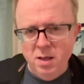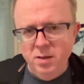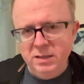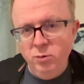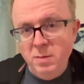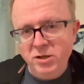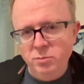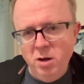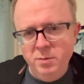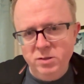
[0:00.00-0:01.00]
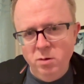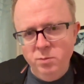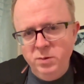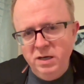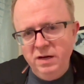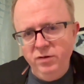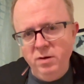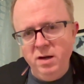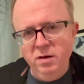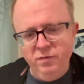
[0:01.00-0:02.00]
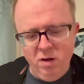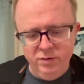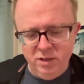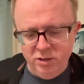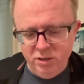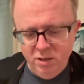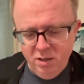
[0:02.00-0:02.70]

It's a little magic moment, so I'm going to give you an advantage.